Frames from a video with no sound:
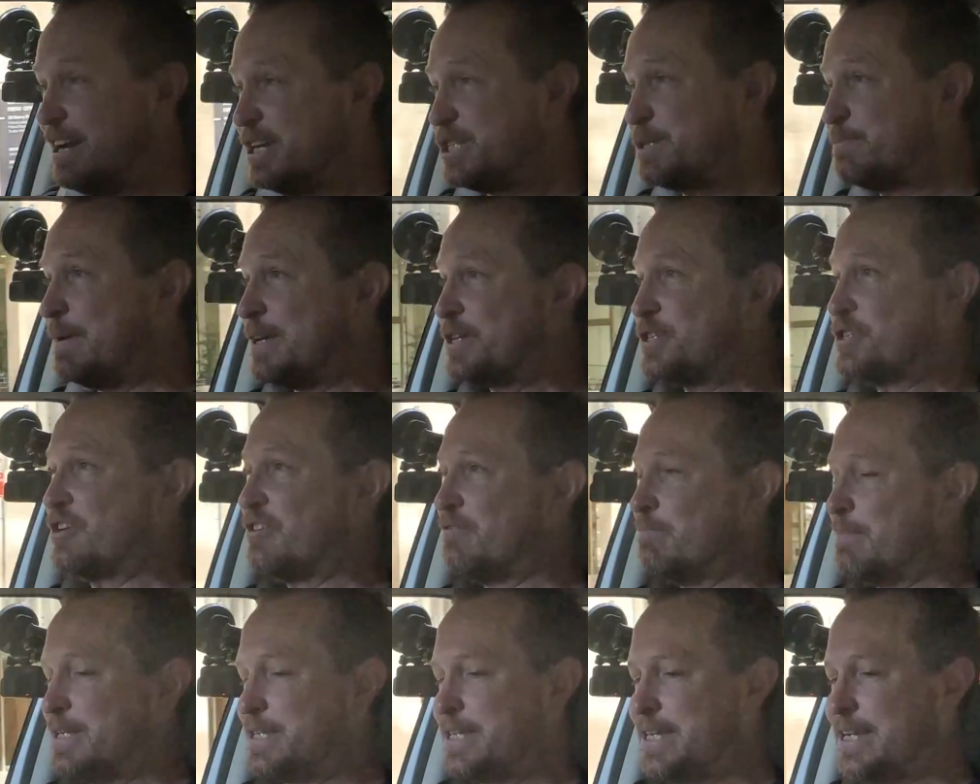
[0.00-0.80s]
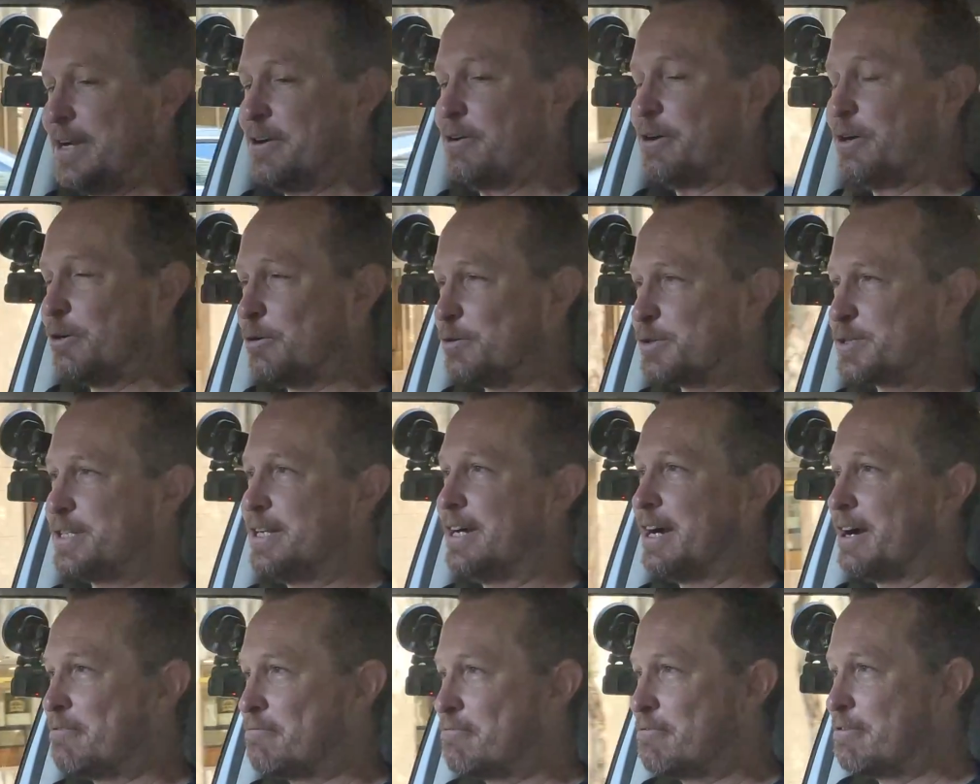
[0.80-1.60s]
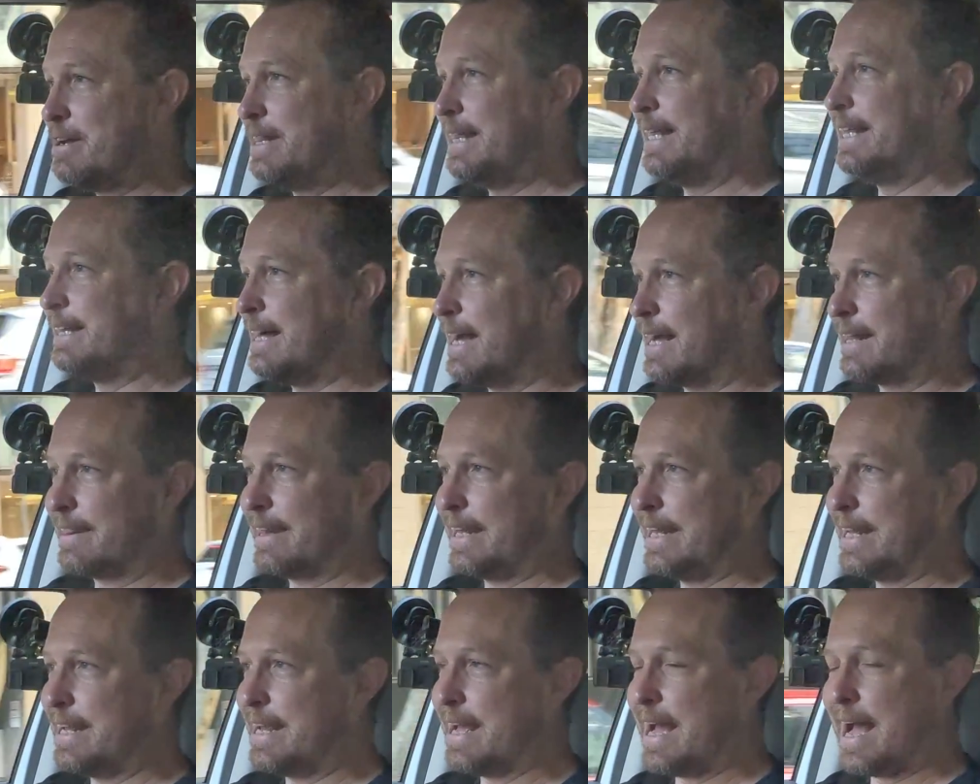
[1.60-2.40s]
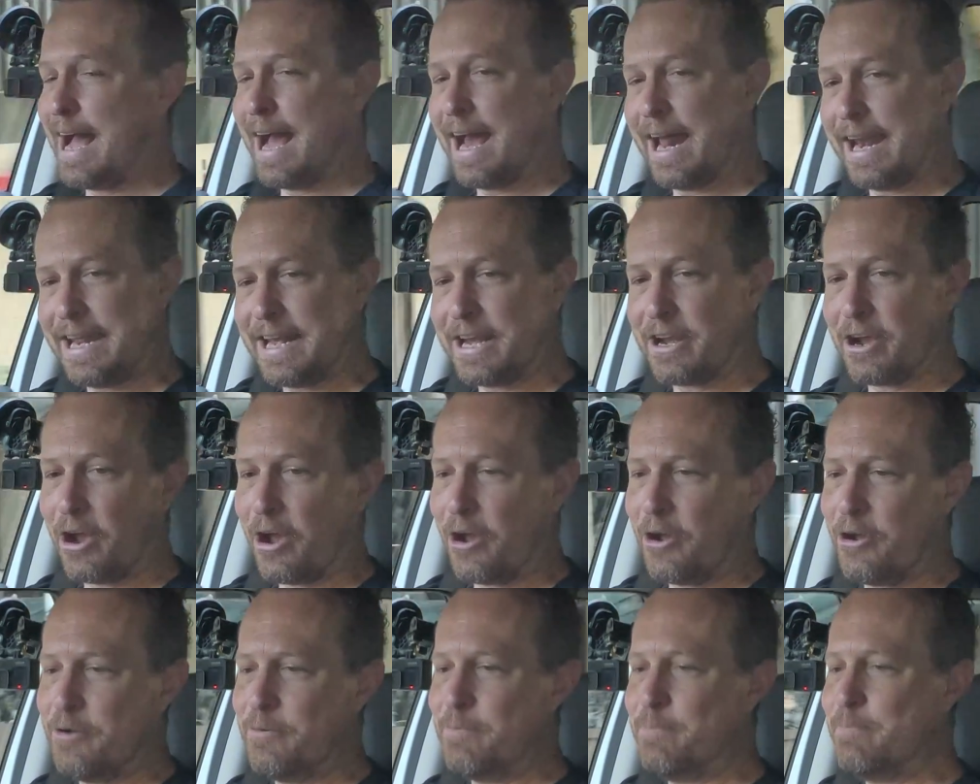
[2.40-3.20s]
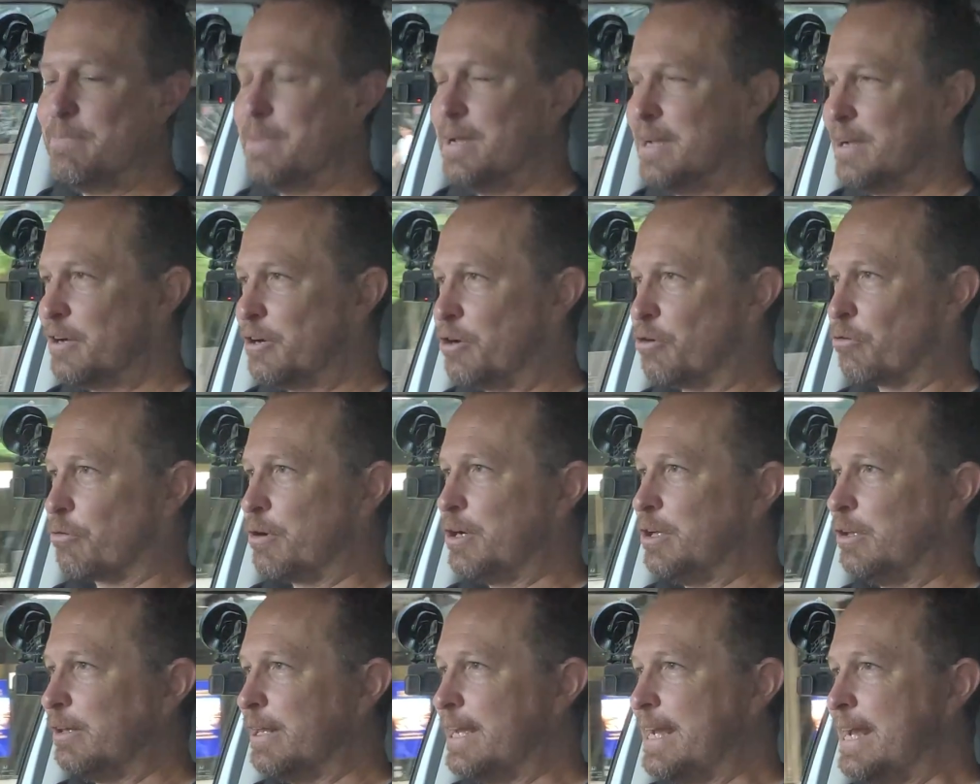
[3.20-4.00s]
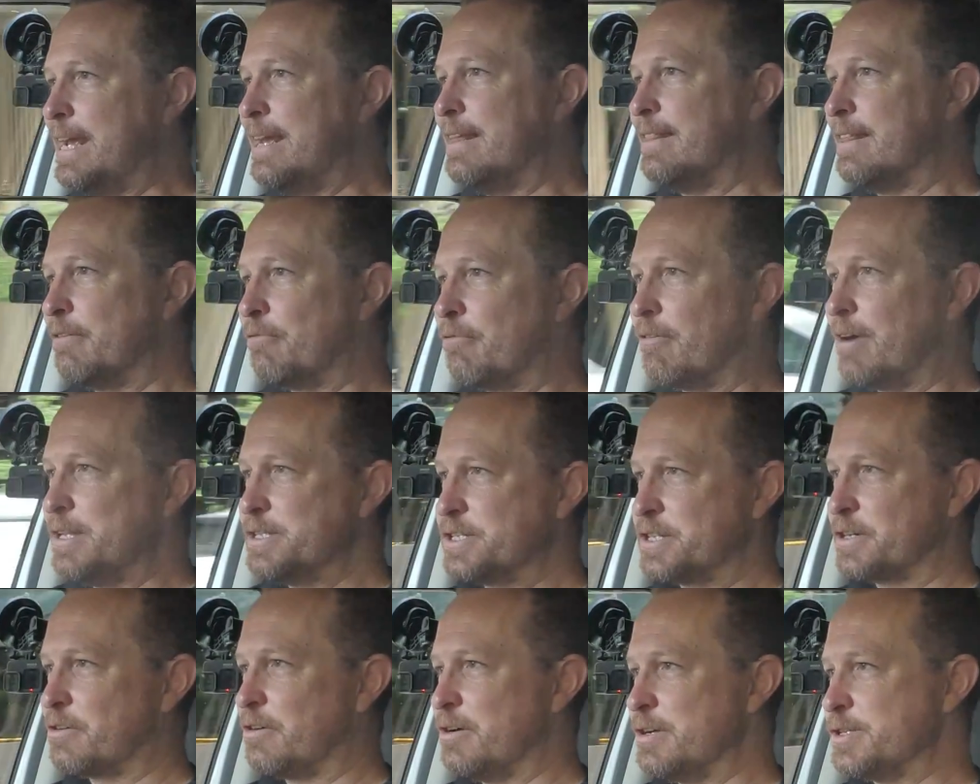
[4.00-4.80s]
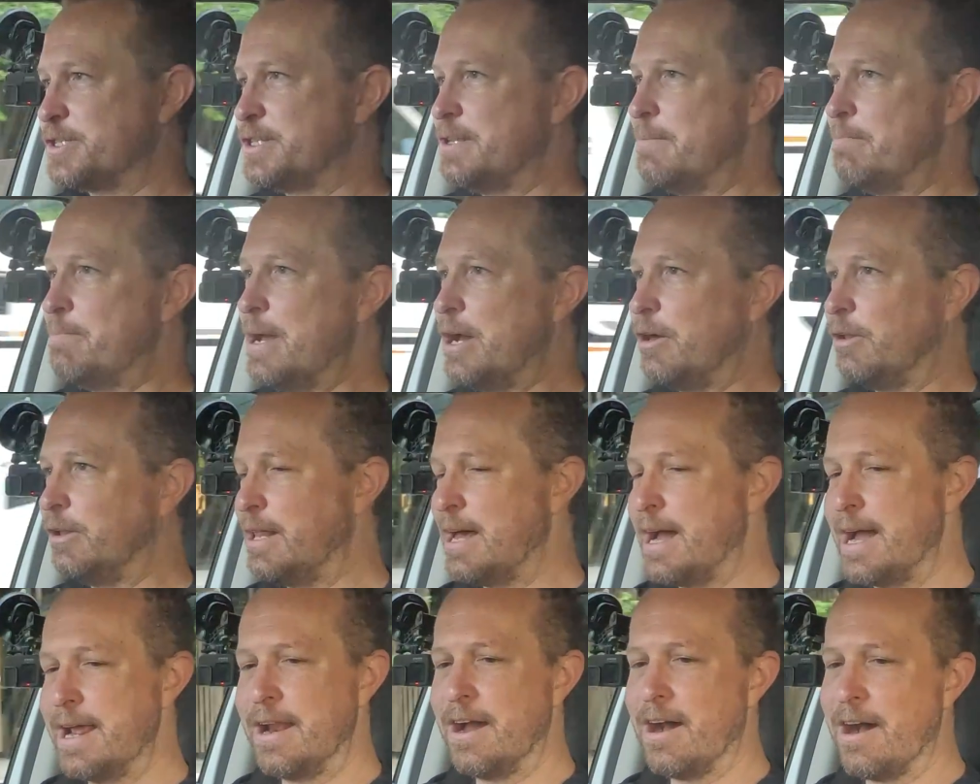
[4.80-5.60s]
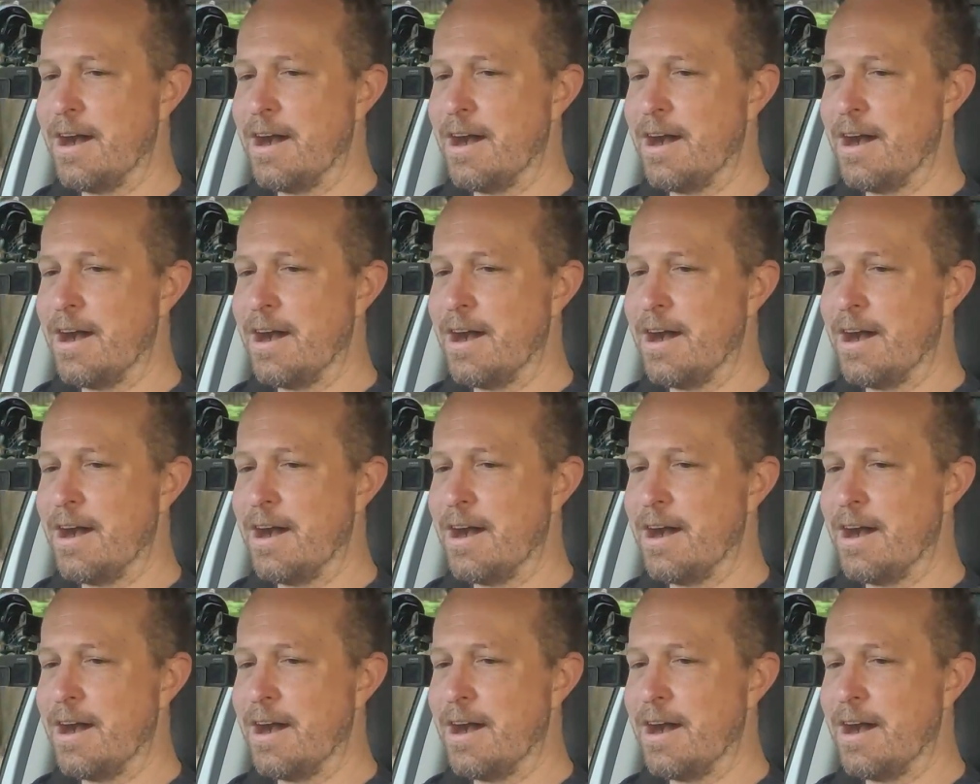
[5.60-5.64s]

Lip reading: a nice mixture of materials, and I really like the honeycomb grille here that runs across the belt line